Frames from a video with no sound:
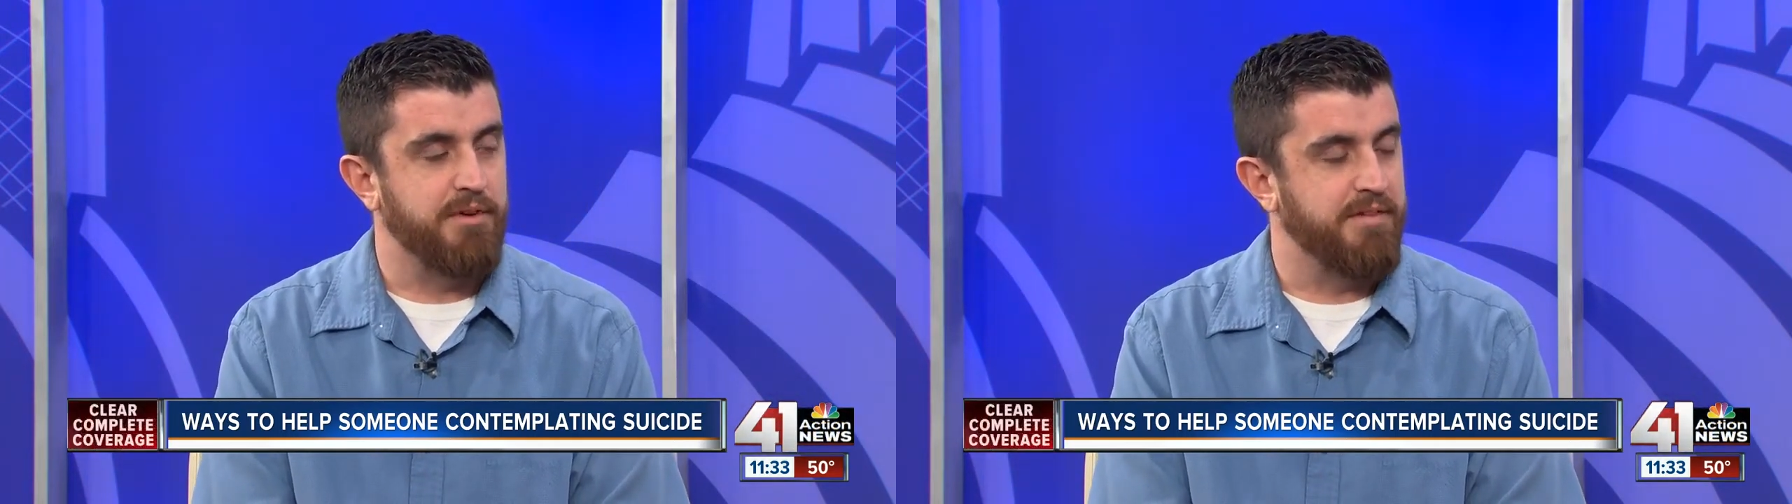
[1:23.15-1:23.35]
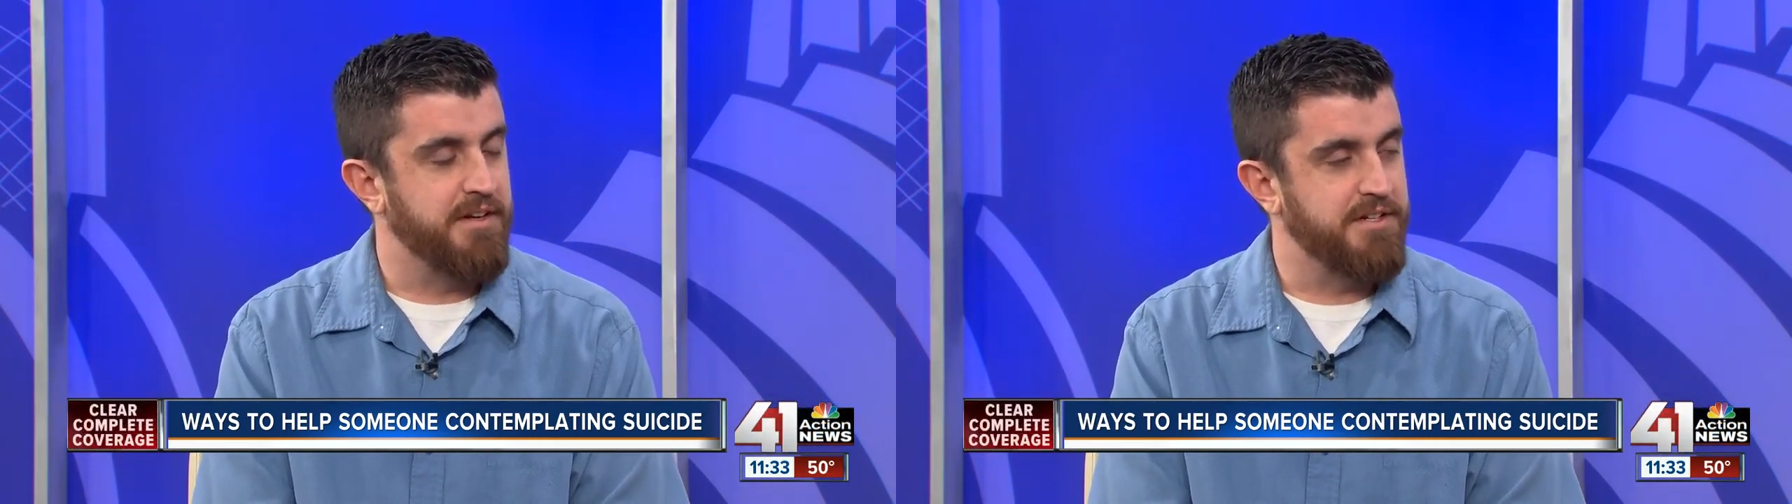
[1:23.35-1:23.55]

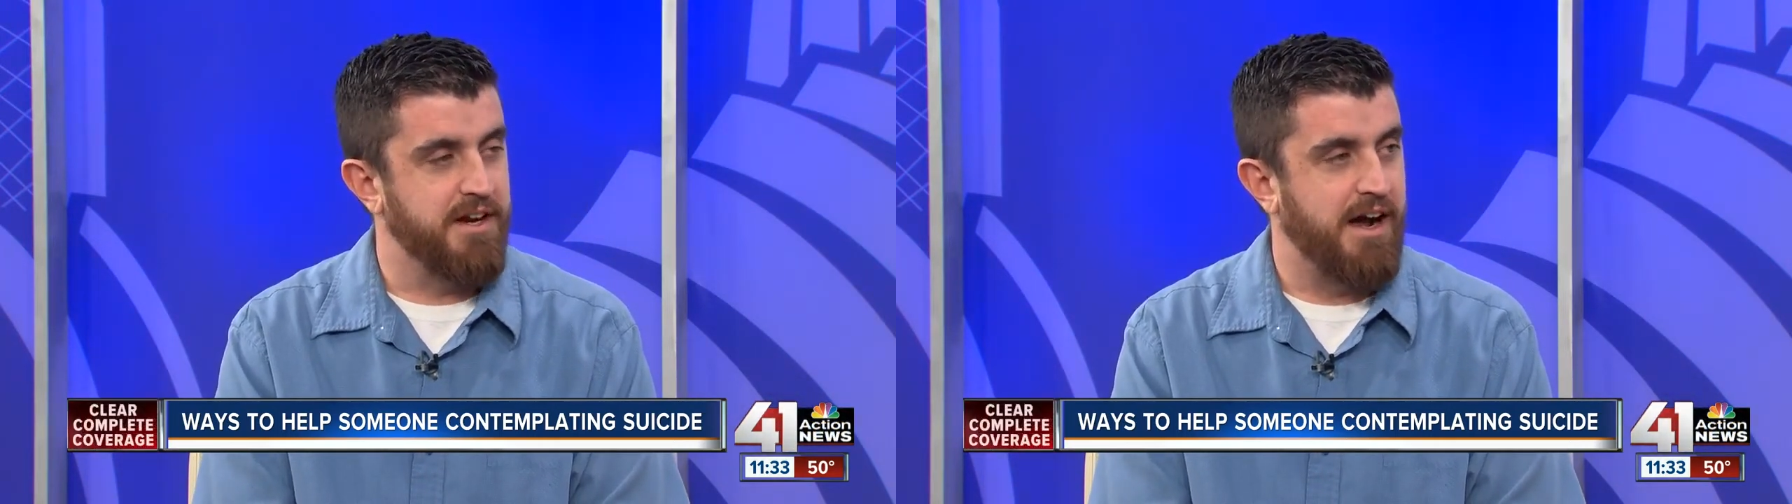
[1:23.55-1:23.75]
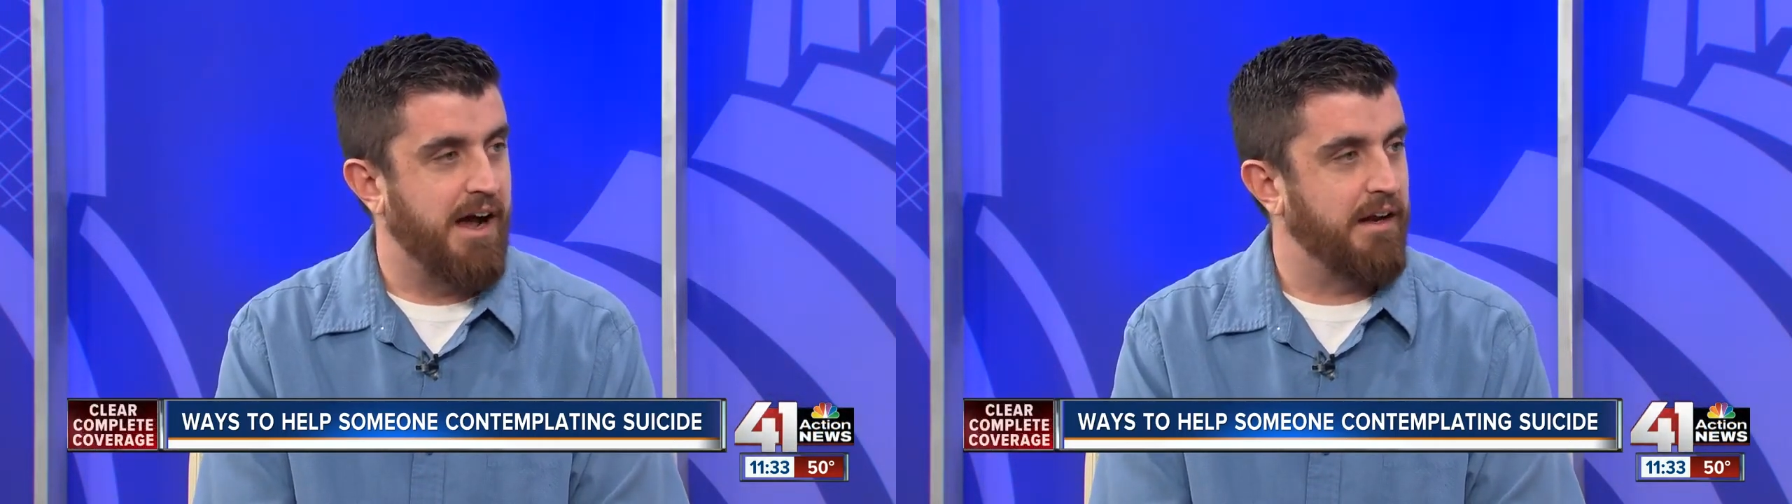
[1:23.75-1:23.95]

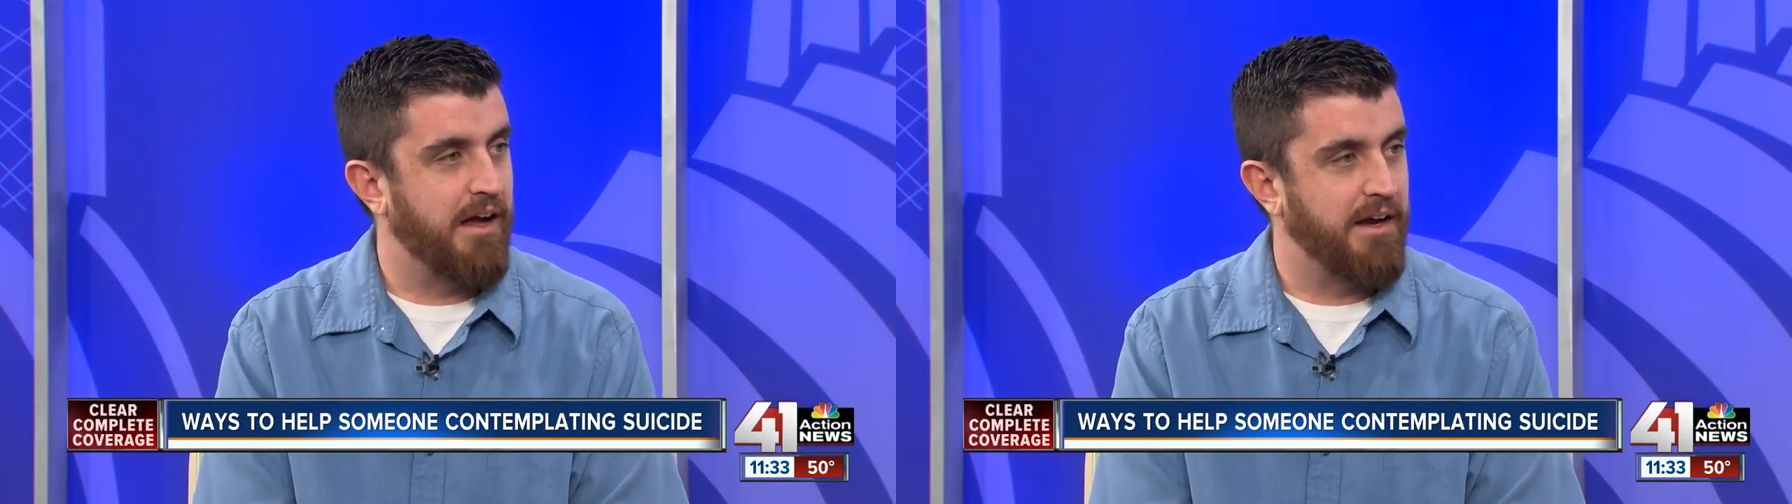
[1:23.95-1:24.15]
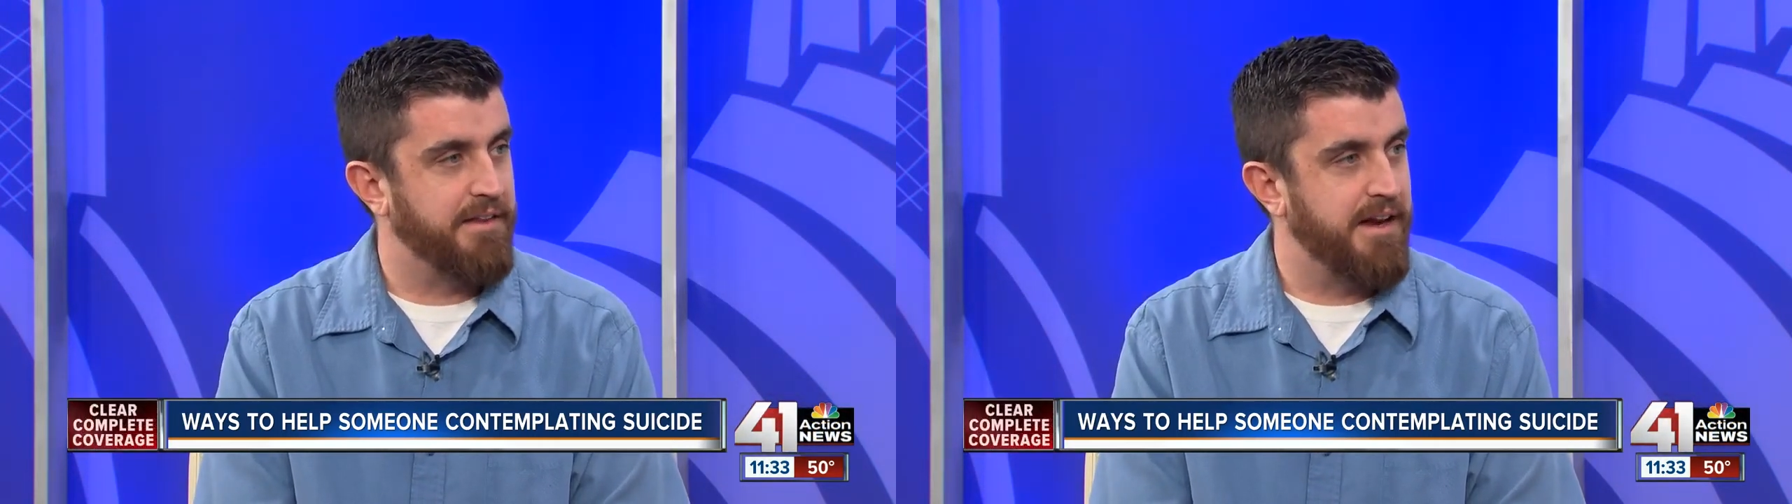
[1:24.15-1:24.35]
Prevention Hotline,